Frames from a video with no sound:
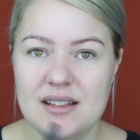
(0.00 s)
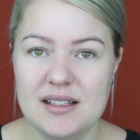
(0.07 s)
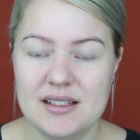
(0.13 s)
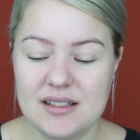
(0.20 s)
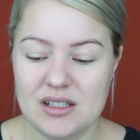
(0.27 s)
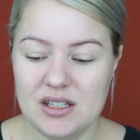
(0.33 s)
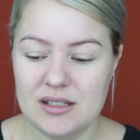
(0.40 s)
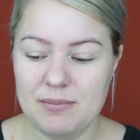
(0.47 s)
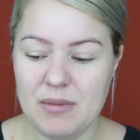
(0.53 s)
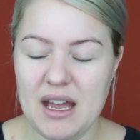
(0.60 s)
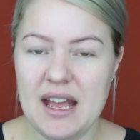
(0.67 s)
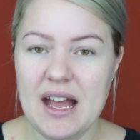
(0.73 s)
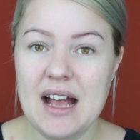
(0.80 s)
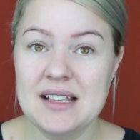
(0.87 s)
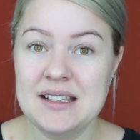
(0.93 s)
This is just
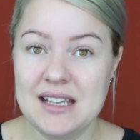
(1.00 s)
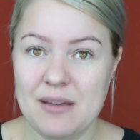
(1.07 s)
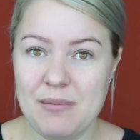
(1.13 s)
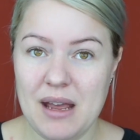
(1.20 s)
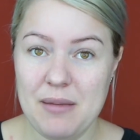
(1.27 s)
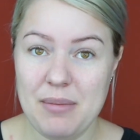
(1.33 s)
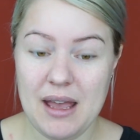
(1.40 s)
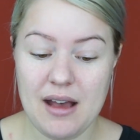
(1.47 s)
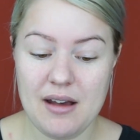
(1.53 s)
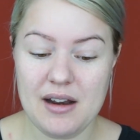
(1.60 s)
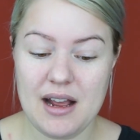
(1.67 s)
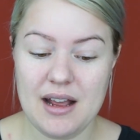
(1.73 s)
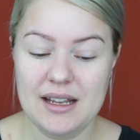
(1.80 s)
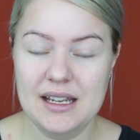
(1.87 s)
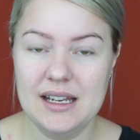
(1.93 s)
my RCMA
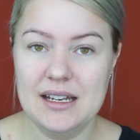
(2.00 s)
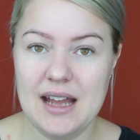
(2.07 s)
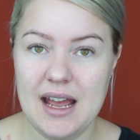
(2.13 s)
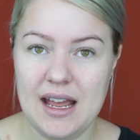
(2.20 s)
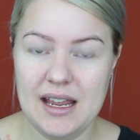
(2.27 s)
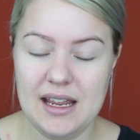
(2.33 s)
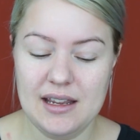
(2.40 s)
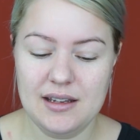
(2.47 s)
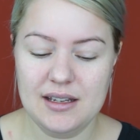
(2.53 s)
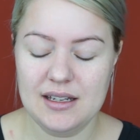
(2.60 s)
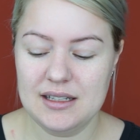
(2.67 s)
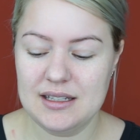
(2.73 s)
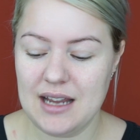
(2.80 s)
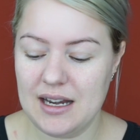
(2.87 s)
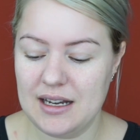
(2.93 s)
powder in a
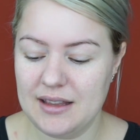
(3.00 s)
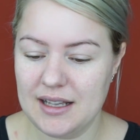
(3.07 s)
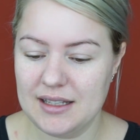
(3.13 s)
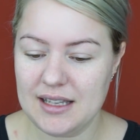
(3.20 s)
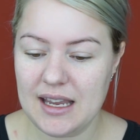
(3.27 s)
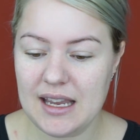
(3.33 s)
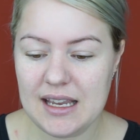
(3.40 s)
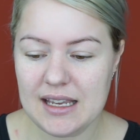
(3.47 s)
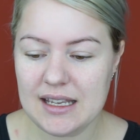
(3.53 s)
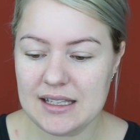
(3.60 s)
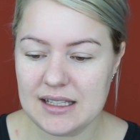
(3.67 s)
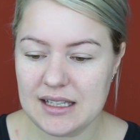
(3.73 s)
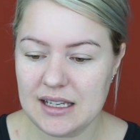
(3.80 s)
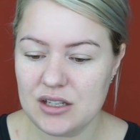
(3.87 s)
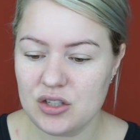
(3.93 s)
container that's
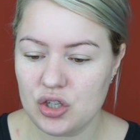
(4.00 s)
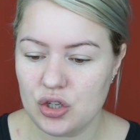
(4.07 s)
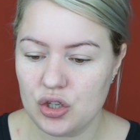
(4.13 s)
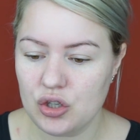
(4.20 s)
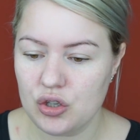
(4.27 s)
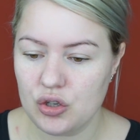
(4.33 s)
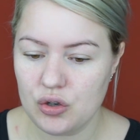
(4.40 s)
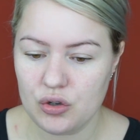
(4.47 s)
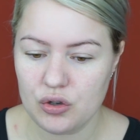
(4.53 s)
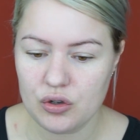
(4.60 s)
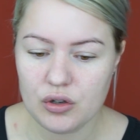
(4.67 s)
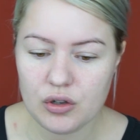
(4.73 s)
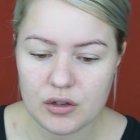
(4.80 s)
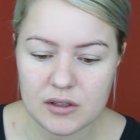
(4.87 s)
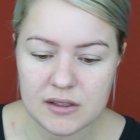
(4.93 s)
easy to
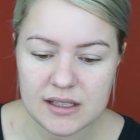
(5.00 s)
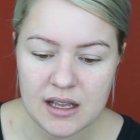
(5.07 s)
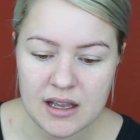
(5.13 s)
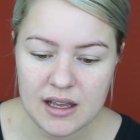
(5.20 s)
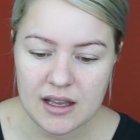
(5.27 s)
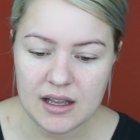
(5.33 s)
use.